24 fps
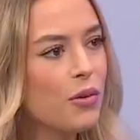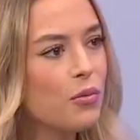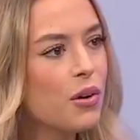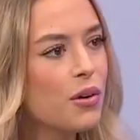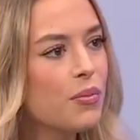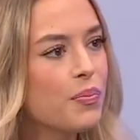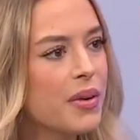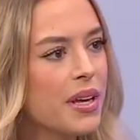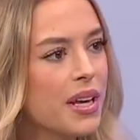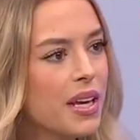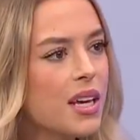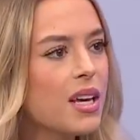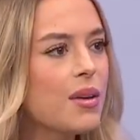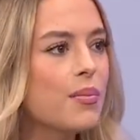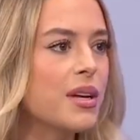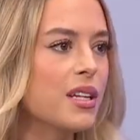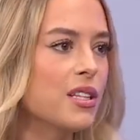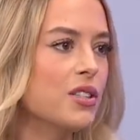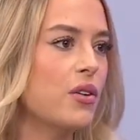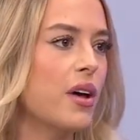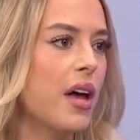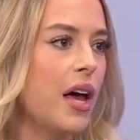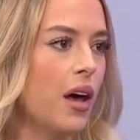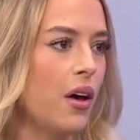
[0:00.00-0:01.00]
Edward, being a
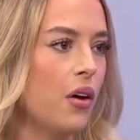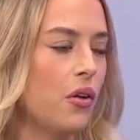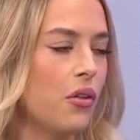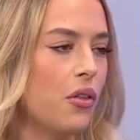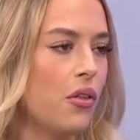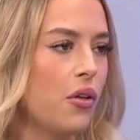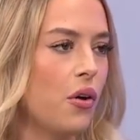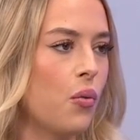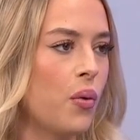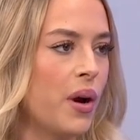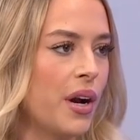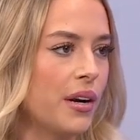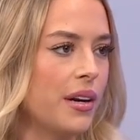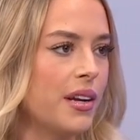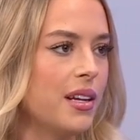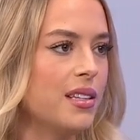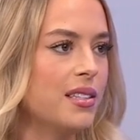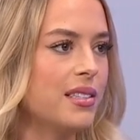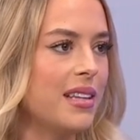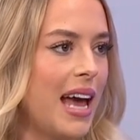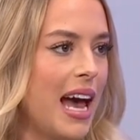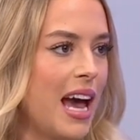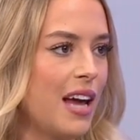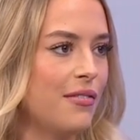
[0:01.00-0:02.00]
mental health awareness
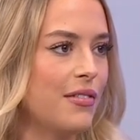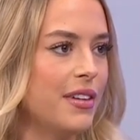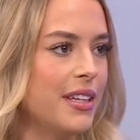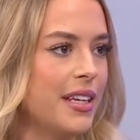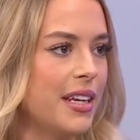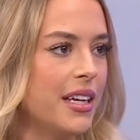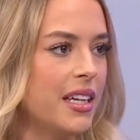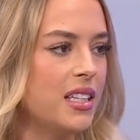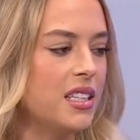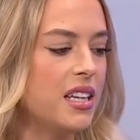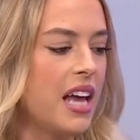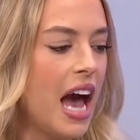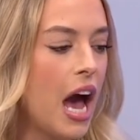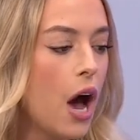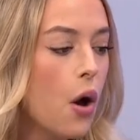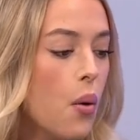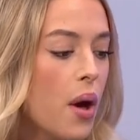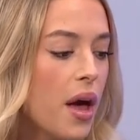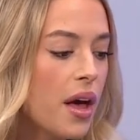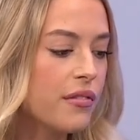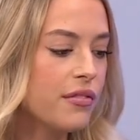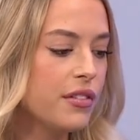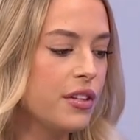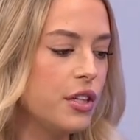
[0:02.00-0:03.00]
advocate, how
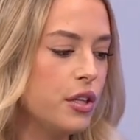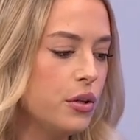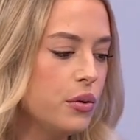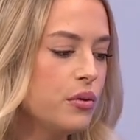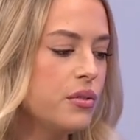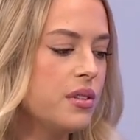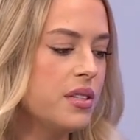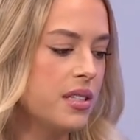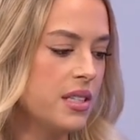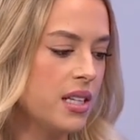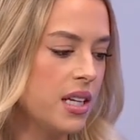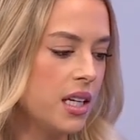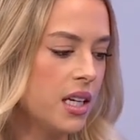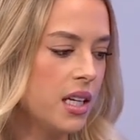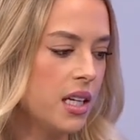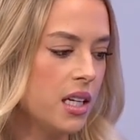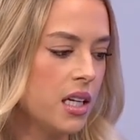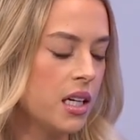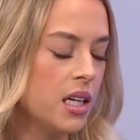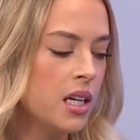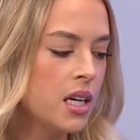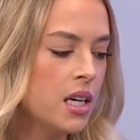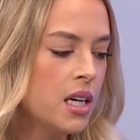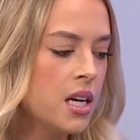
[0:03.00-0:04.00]
mm. have you seen
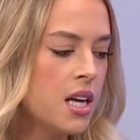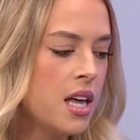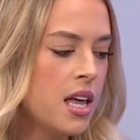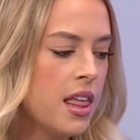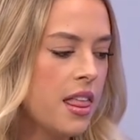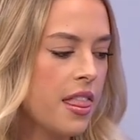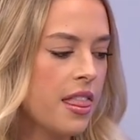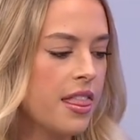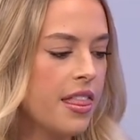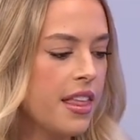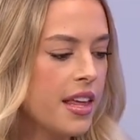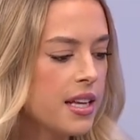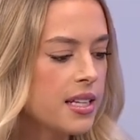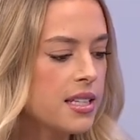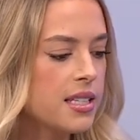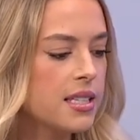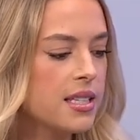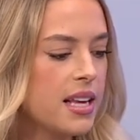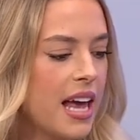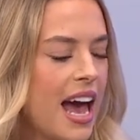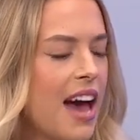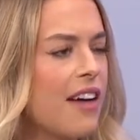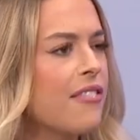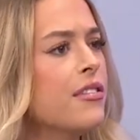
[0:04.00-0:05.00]
this
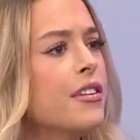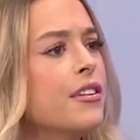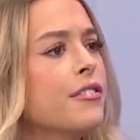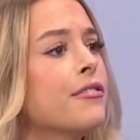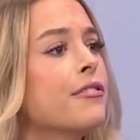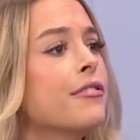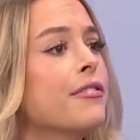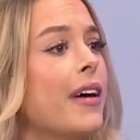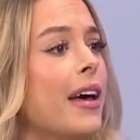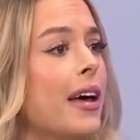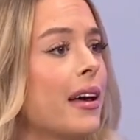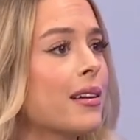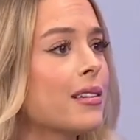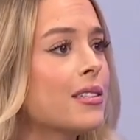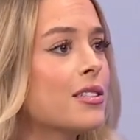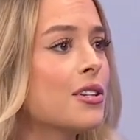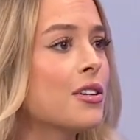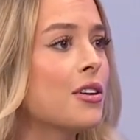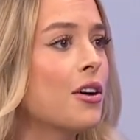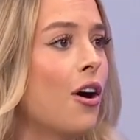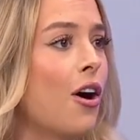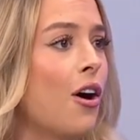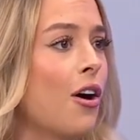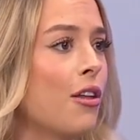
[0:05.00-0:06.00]
have an effect
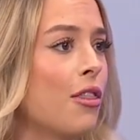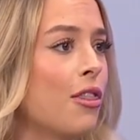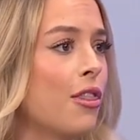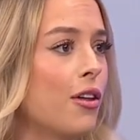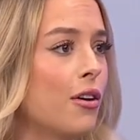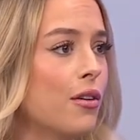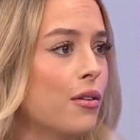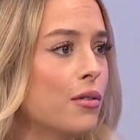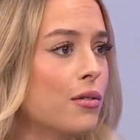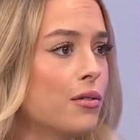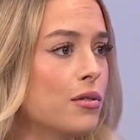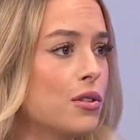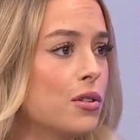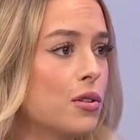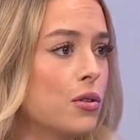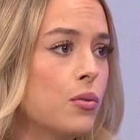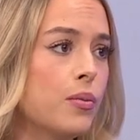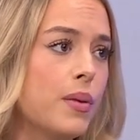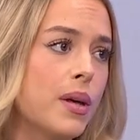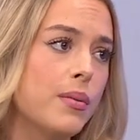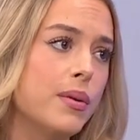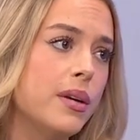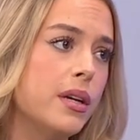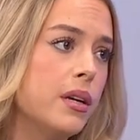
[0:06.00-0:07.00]
on mm. those who
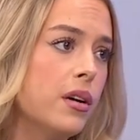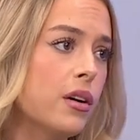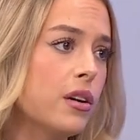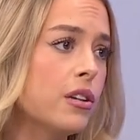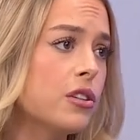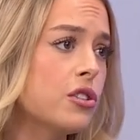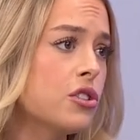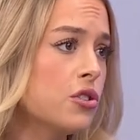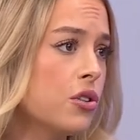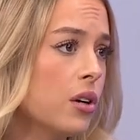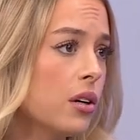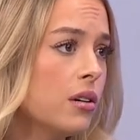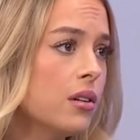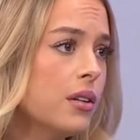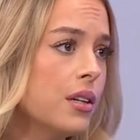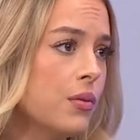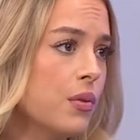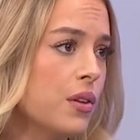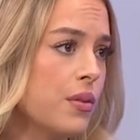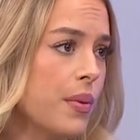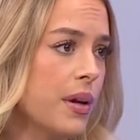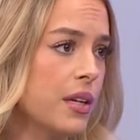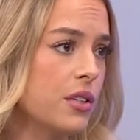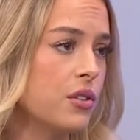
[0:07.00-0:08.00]
maybe are struggling
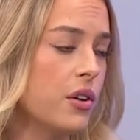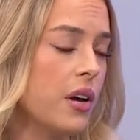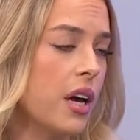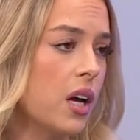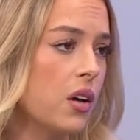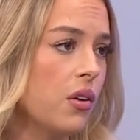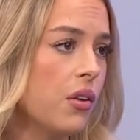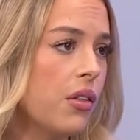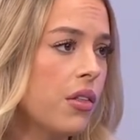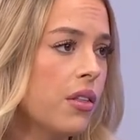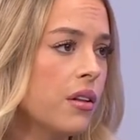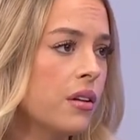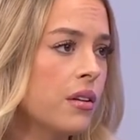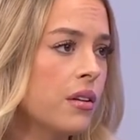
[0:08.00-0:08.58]
with mental health?